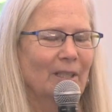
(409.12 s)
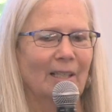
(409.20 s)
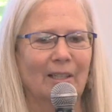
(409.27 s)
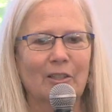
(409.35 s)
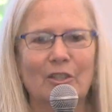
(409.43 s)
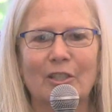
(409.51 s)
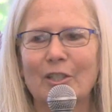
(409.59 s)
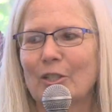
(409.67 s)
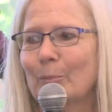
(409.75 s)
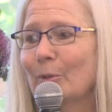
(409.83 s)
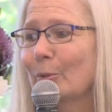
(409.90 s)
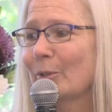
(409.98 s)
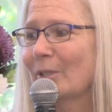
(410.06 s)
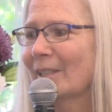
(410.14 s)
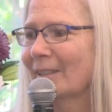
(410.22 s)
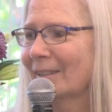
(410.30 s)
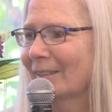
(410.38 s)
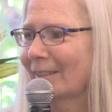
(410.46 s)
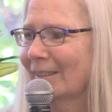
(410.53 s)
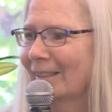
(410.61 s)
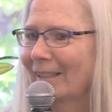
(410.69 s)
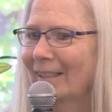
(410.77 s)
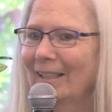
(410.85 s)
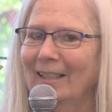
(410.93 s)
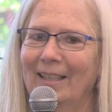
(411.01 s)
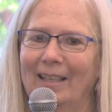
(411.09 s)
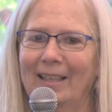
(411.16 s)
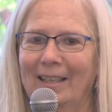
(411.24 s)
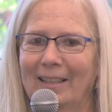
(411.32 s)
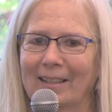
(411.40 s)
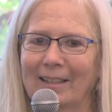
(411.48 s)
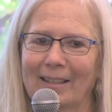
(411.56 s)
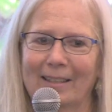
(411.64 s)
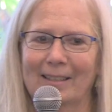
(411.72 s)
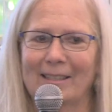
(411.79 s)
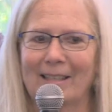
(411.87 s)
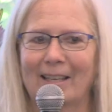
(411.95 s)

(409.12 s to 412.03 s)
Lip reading: connection to music. And